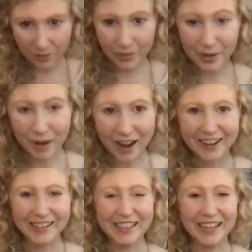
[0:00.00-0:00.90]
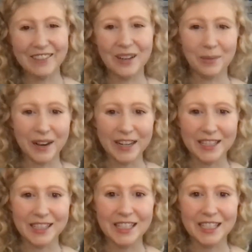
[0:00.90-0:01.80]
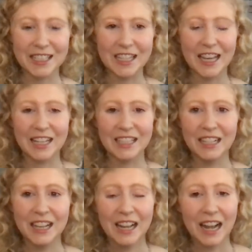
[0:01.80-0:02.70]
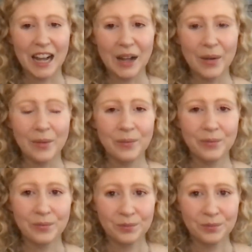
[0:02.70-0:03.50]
rewiring of our brain essentially and um,